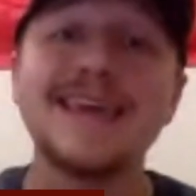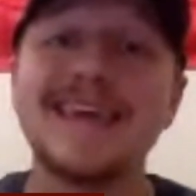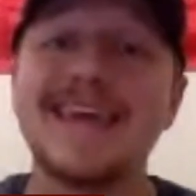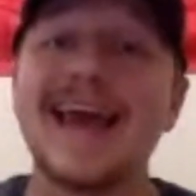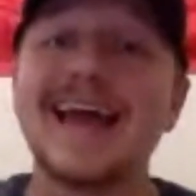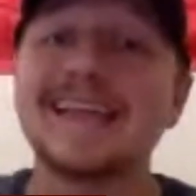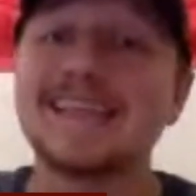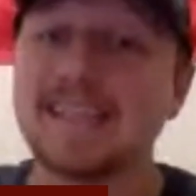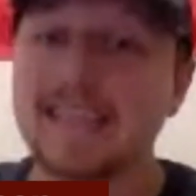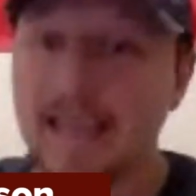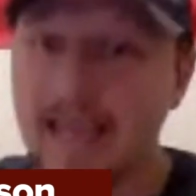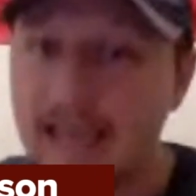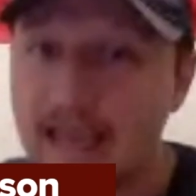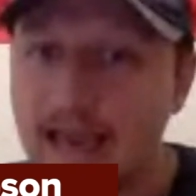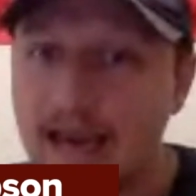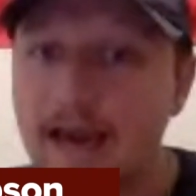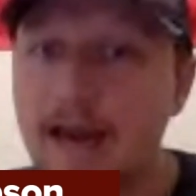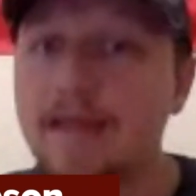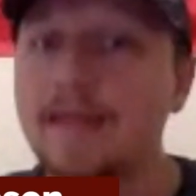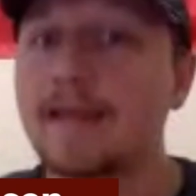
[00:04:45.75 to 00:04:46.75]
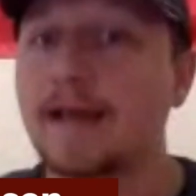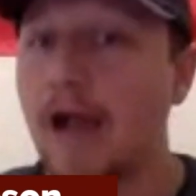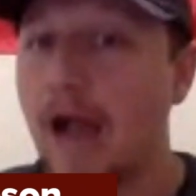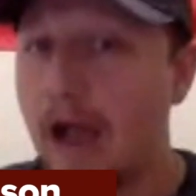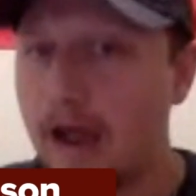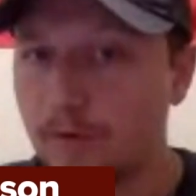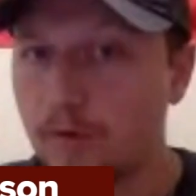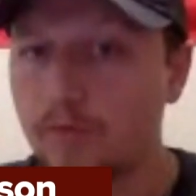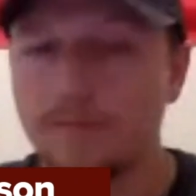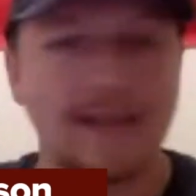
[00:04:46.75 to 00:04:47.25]
gets in the
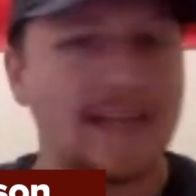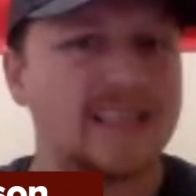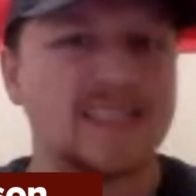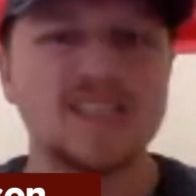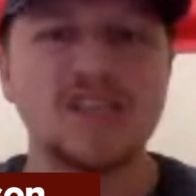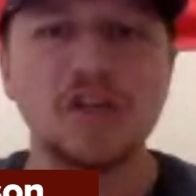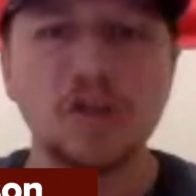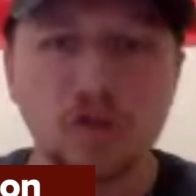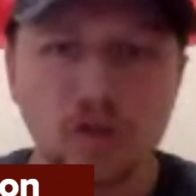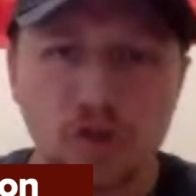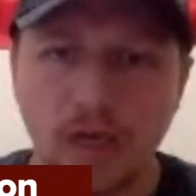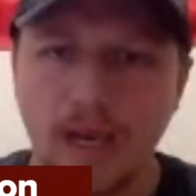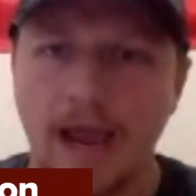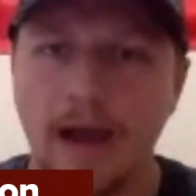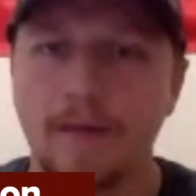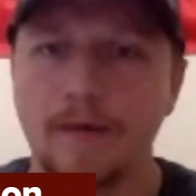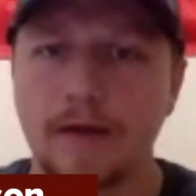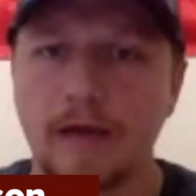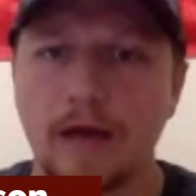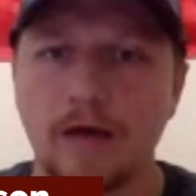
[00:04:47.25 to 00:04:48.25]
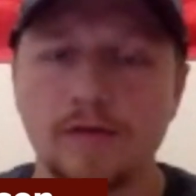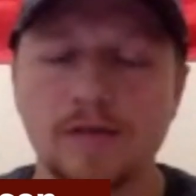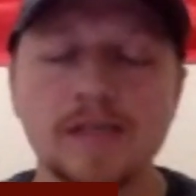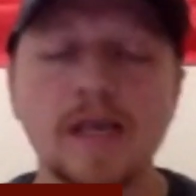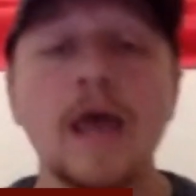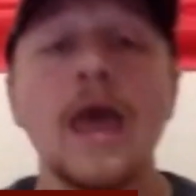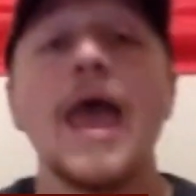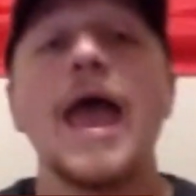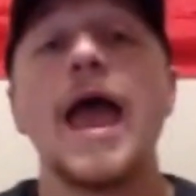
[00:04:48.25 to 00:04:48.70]
Cotton Bowl. That's usually how it goes.